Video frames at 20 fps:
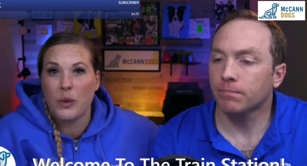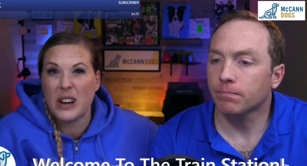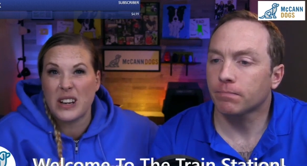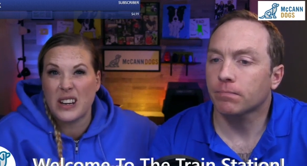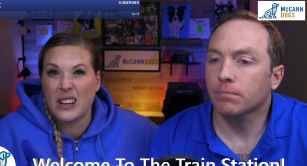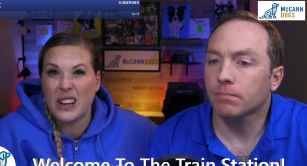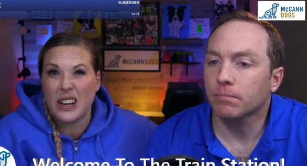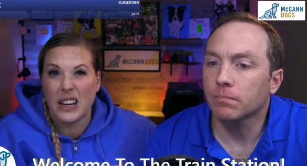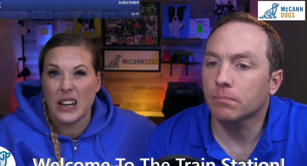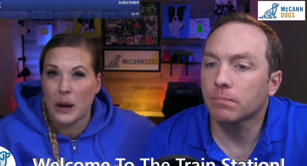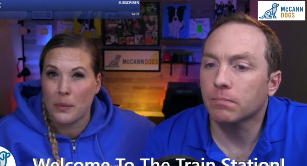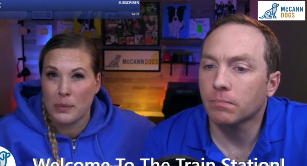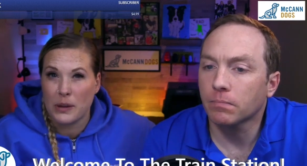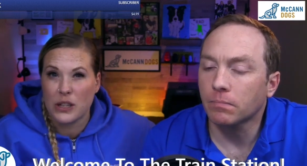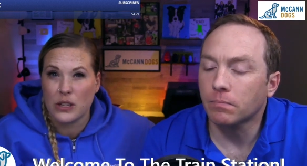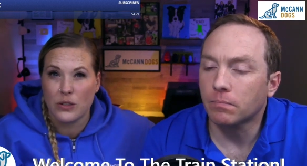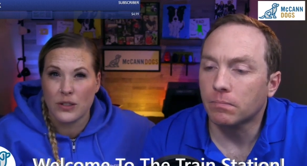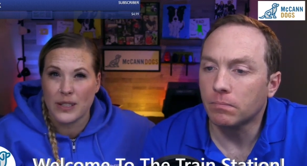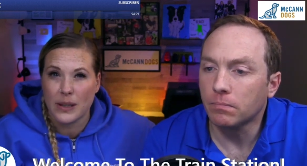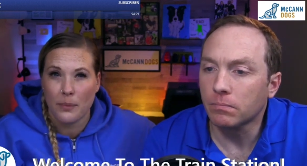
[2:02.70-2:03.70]
Speaker 1: ready to get up and
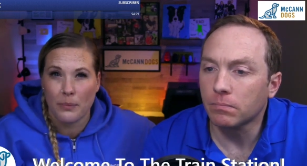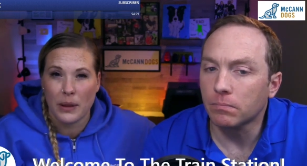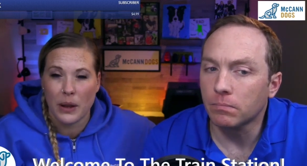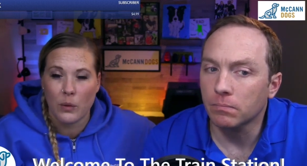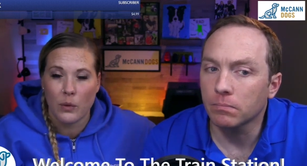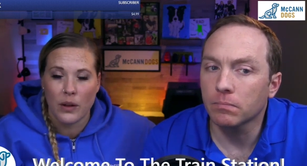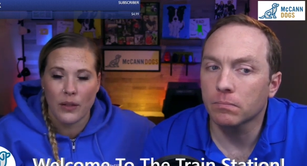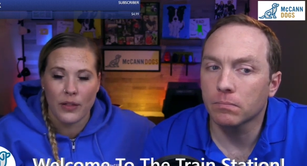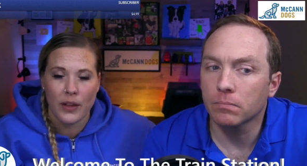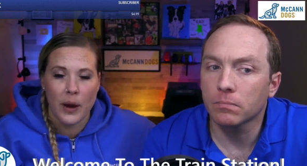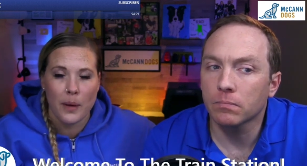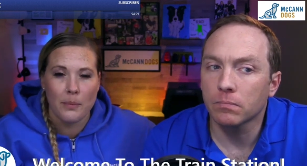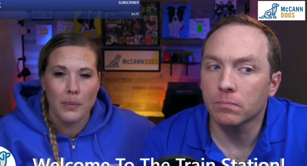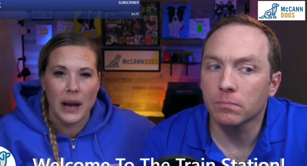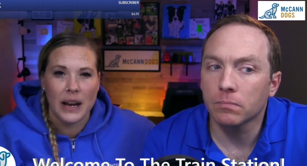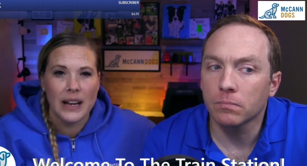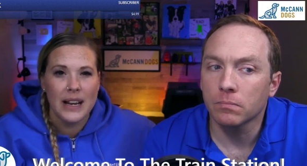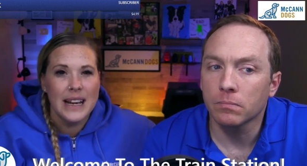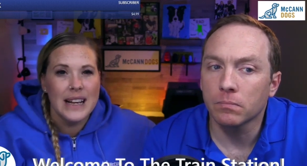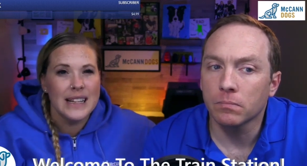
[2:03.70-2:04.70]
do something with them.
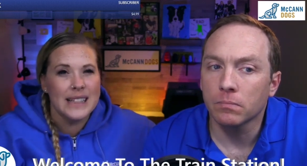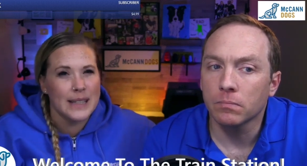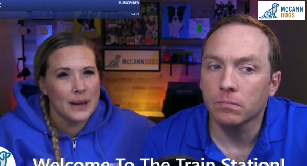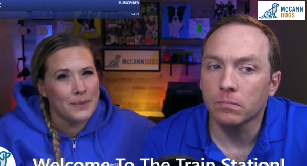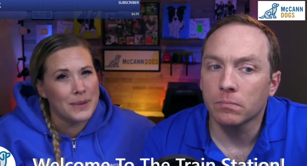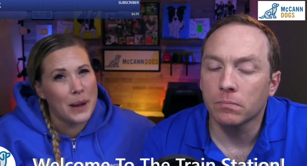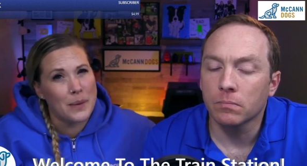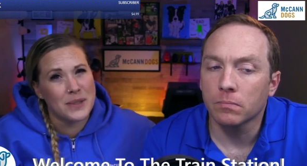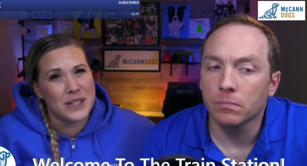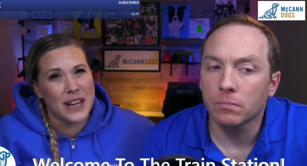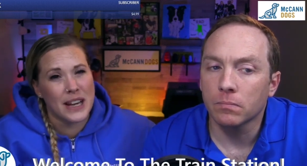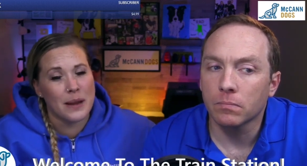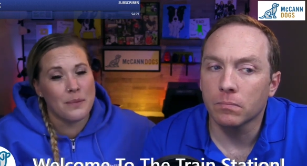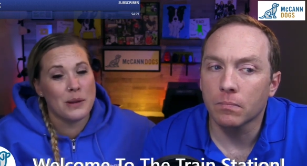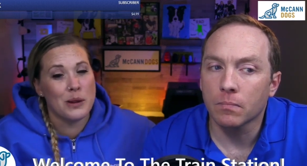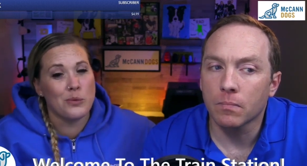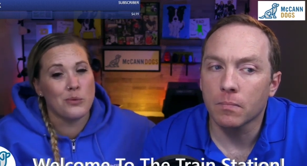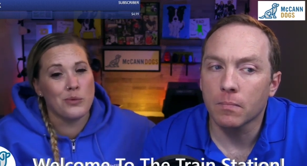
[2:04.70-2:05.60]
But sometimes that can be